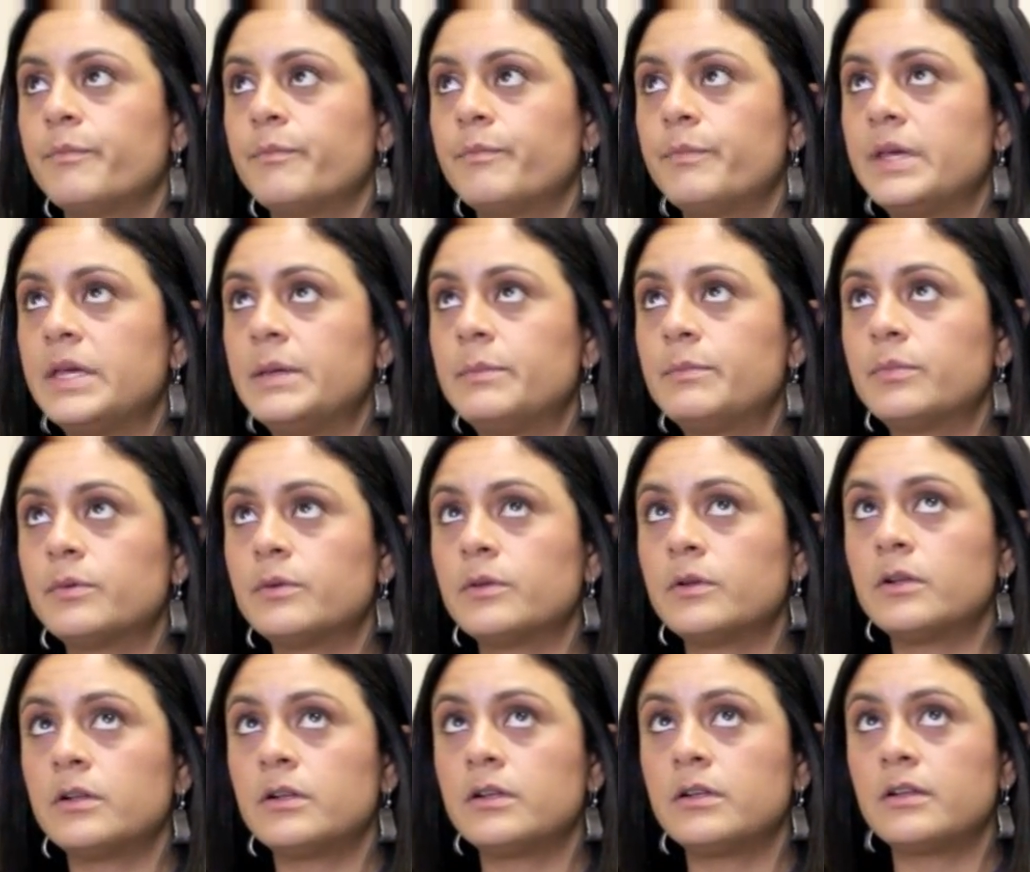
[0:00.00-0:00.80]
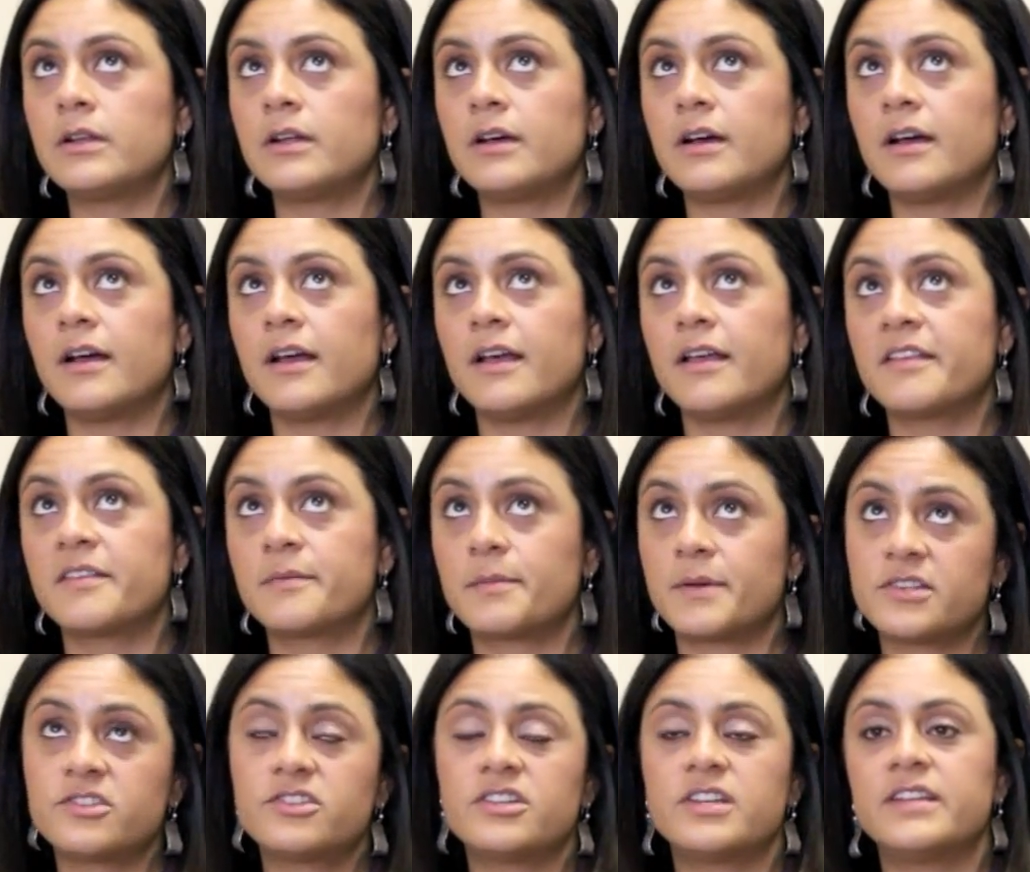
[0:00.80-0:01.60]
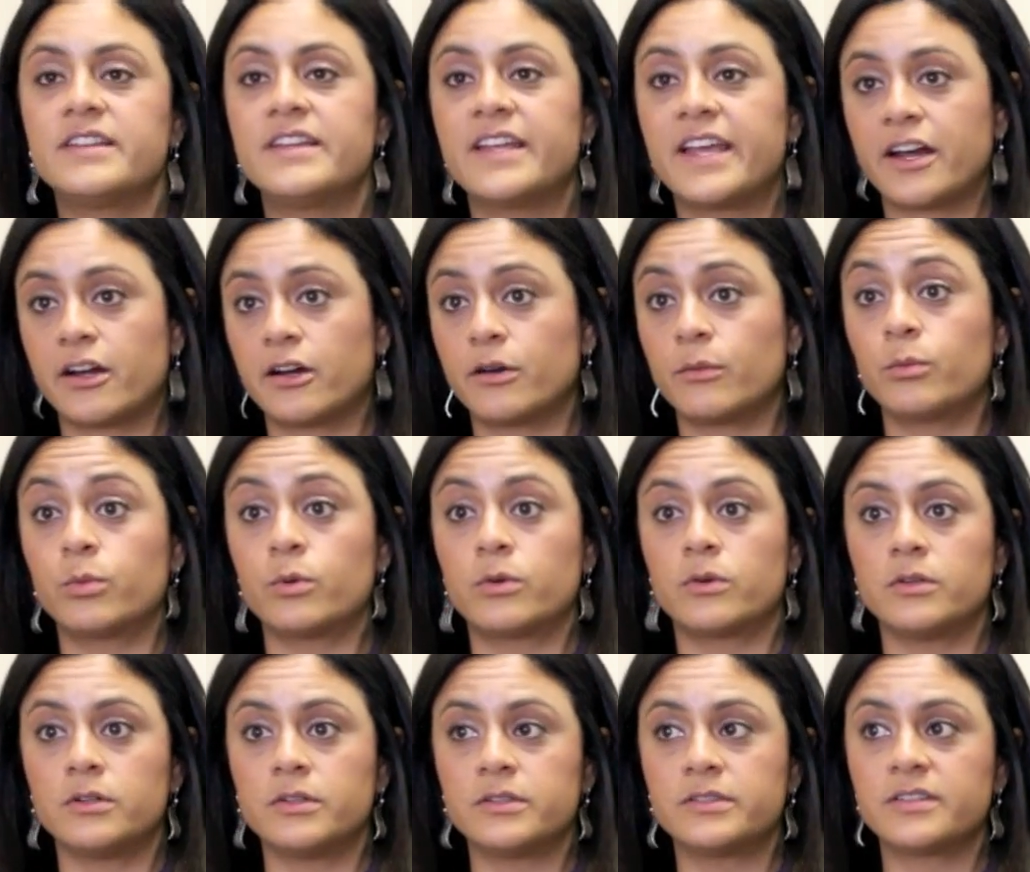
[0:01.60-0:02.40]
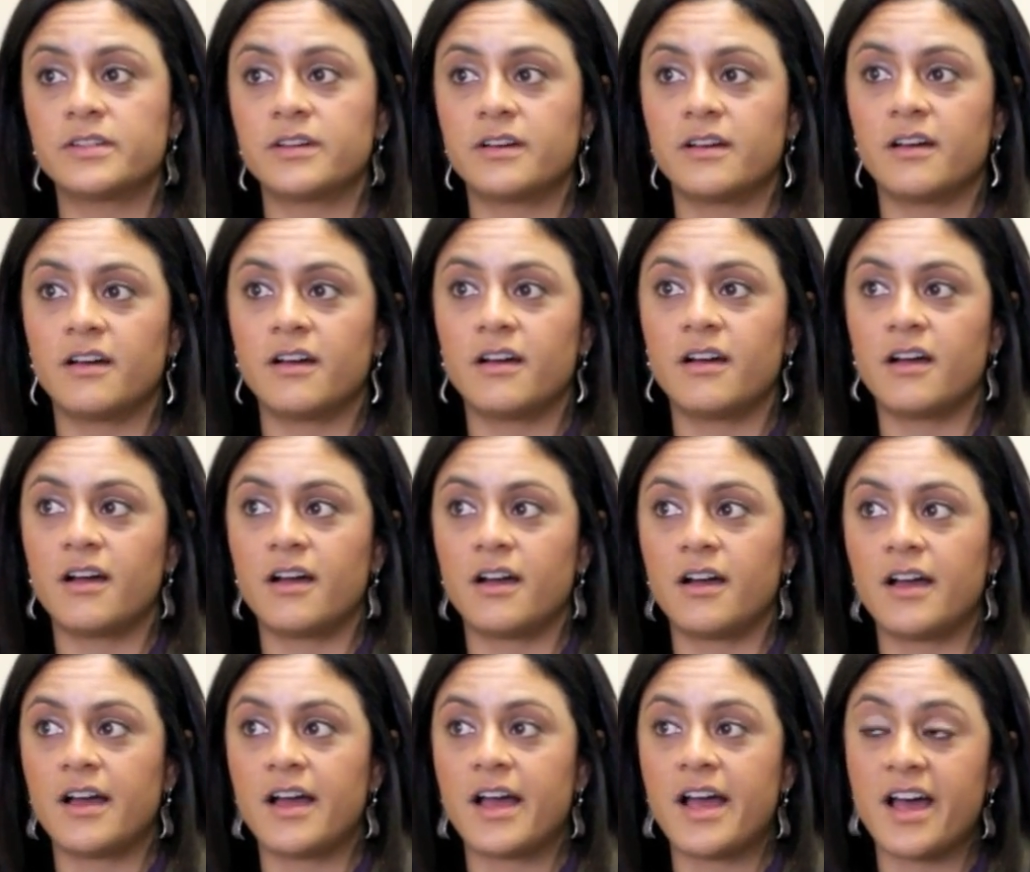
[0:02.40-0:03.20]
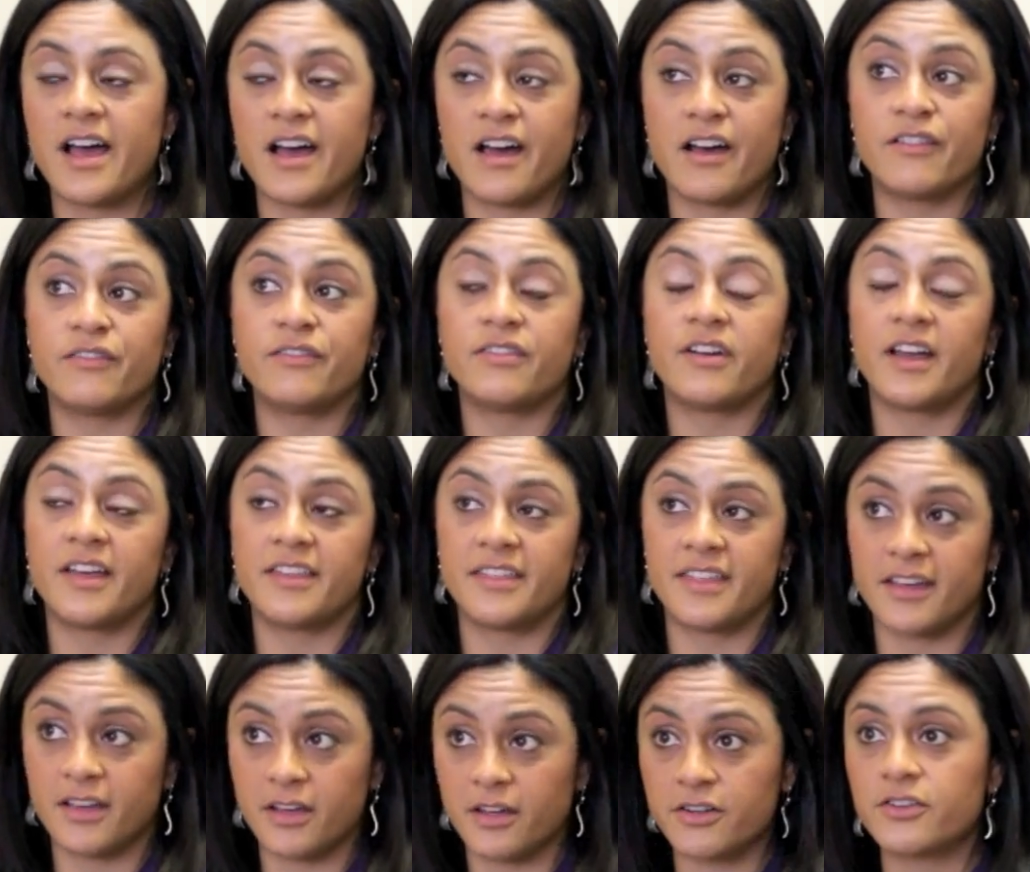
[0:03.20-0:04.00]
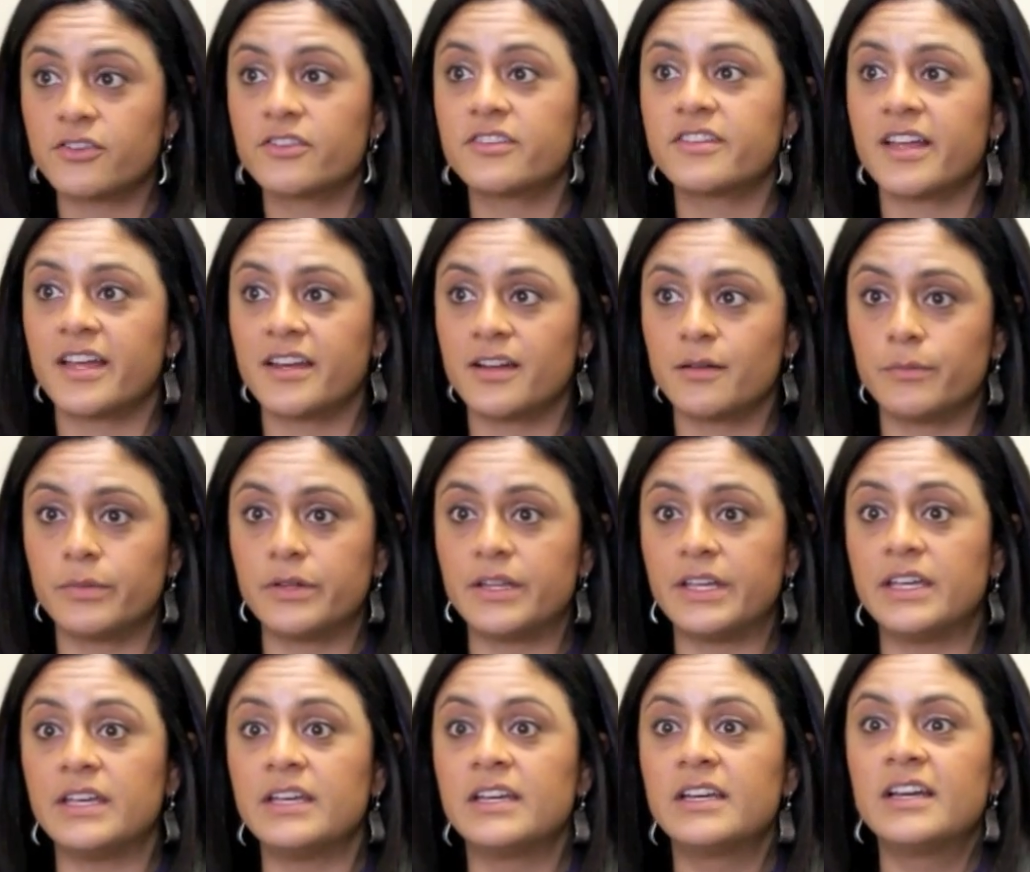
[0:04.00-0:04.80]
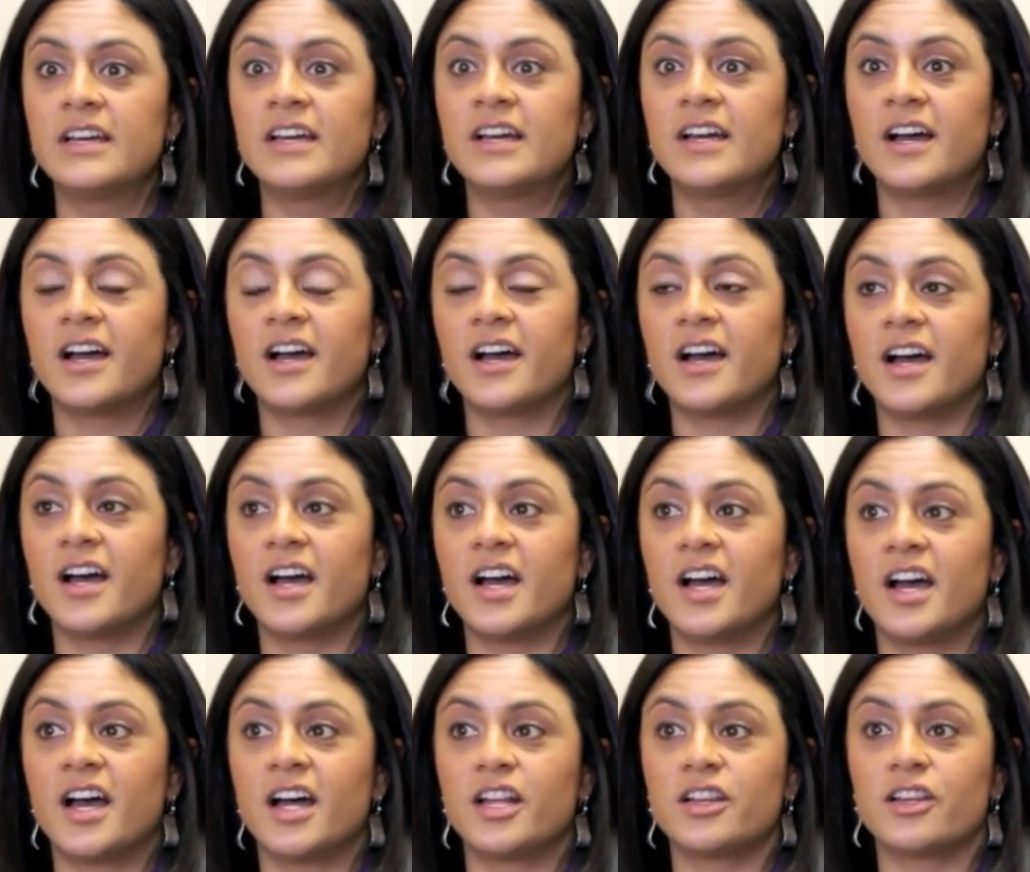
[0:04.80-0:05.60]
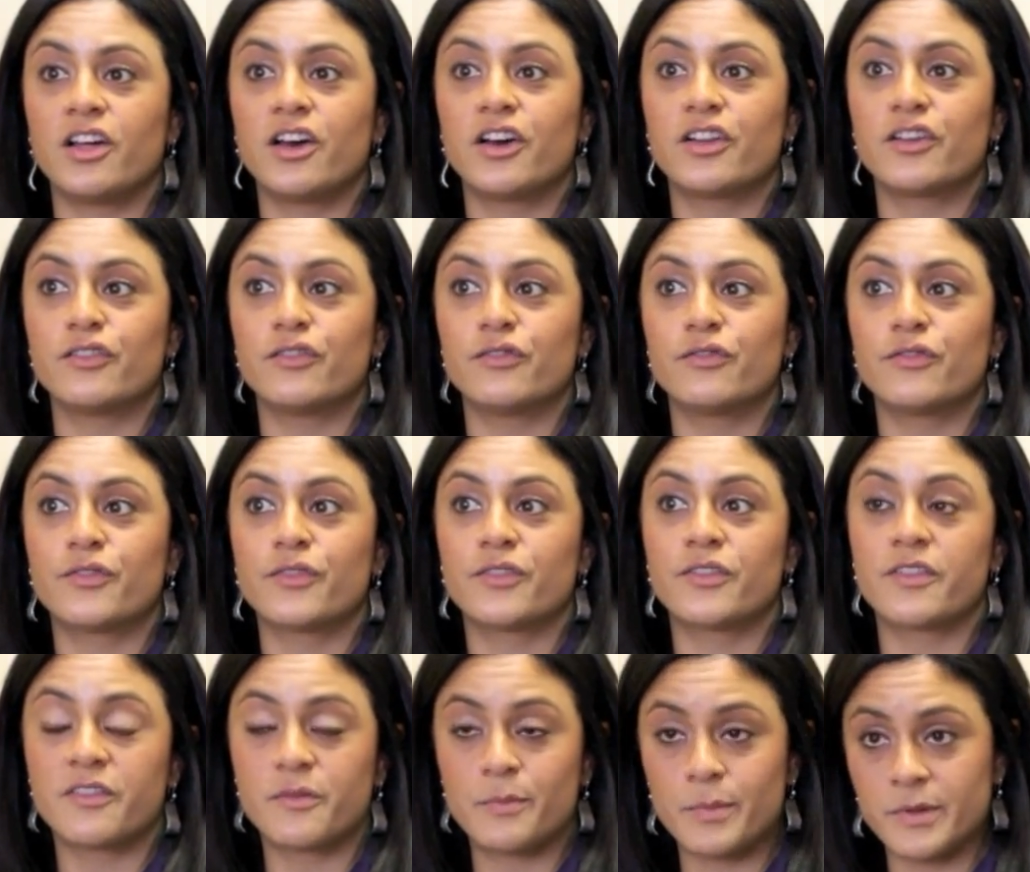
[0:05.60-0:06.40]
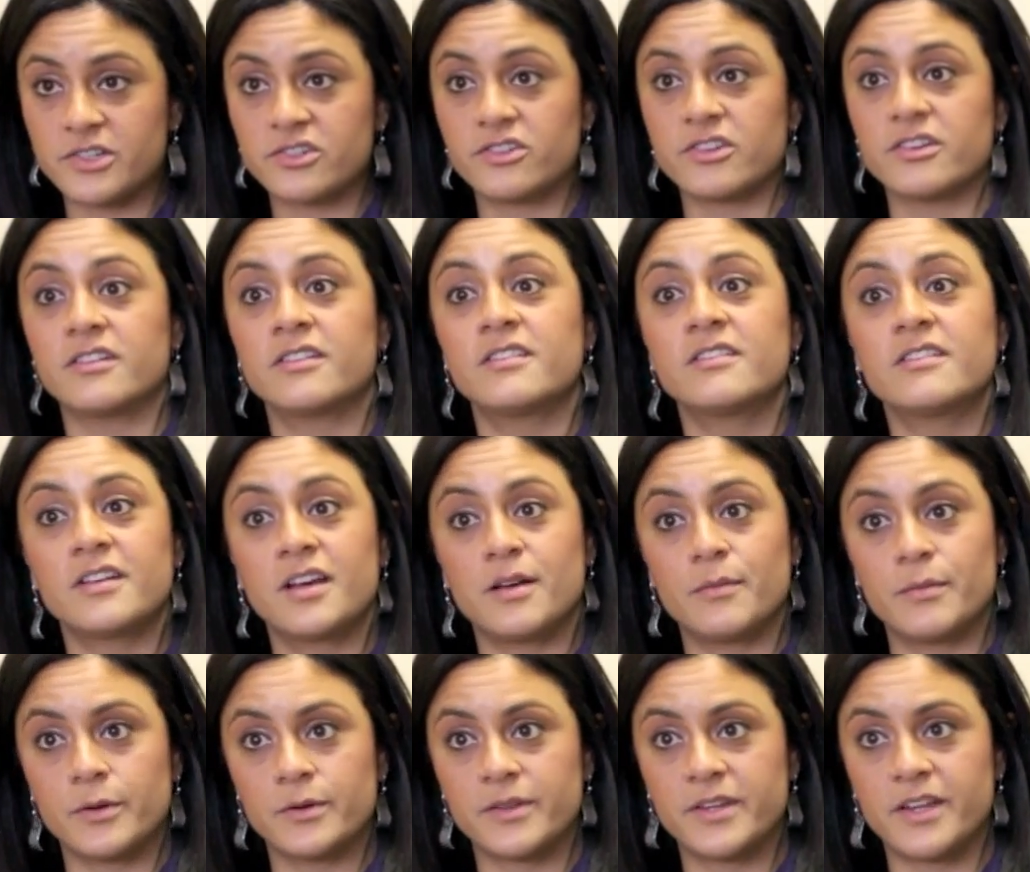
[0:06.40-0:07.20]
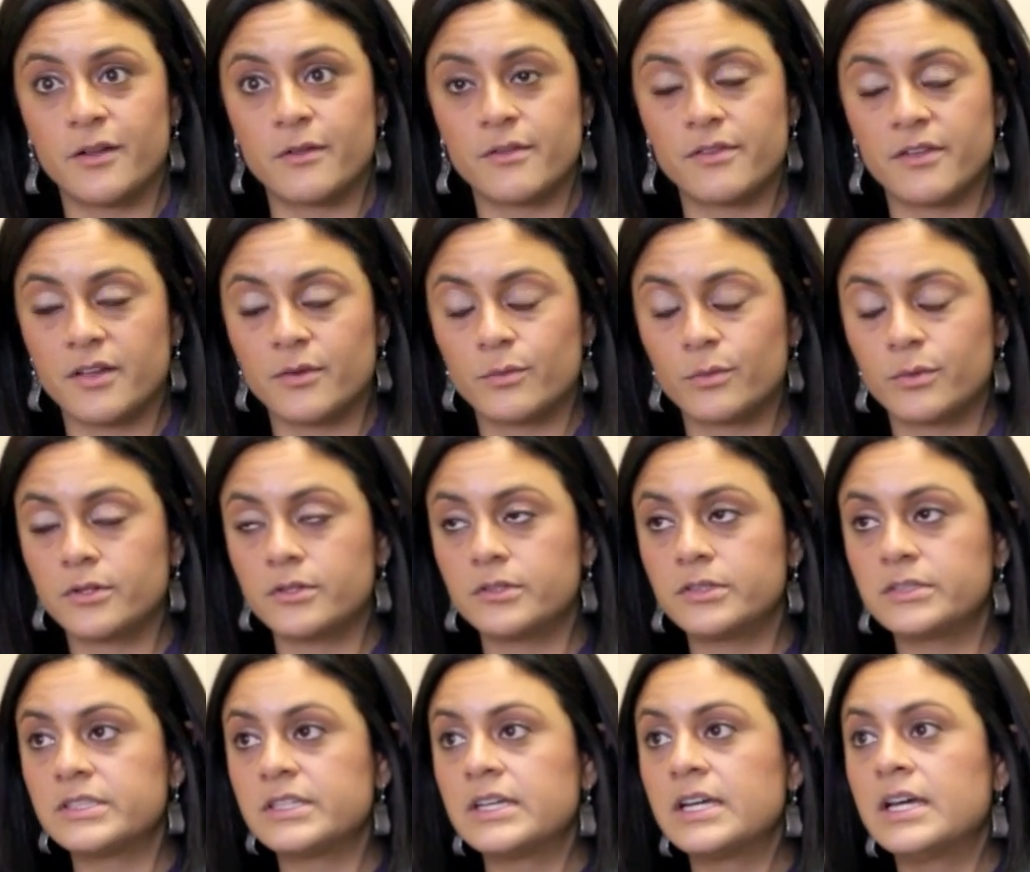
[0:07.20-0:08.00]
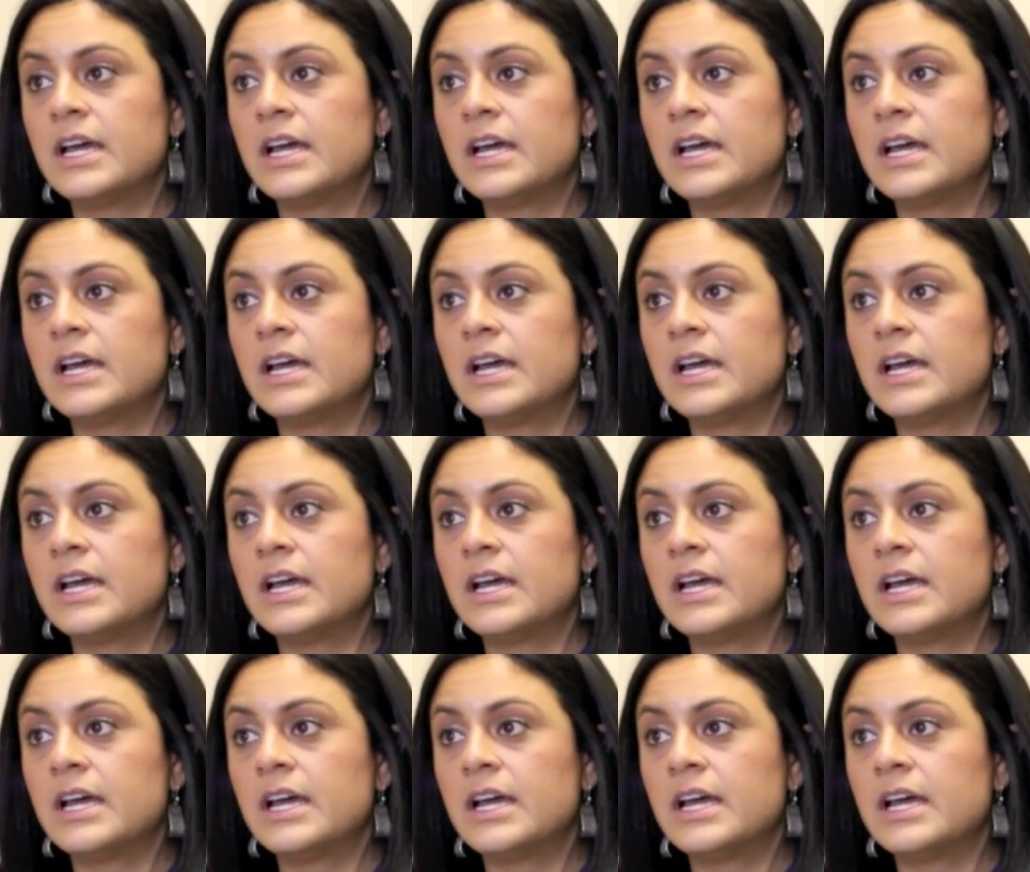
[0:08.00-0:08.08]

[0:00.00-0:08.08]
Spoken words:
People, especially in the Arab world, have, I think, understandably, a lot of suspicion about the outside world.